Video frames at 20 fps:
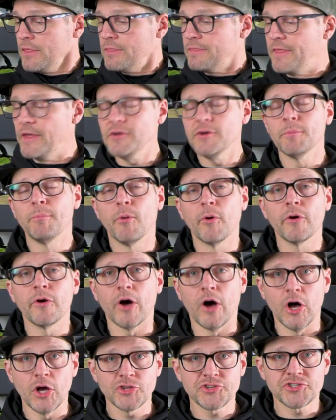Then your board
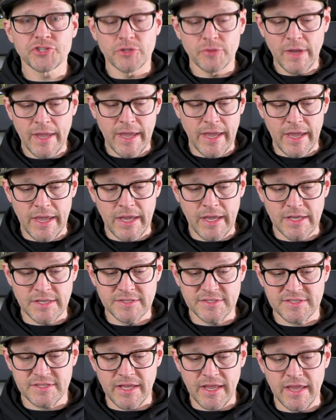also
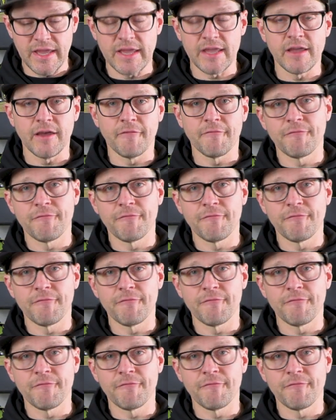has a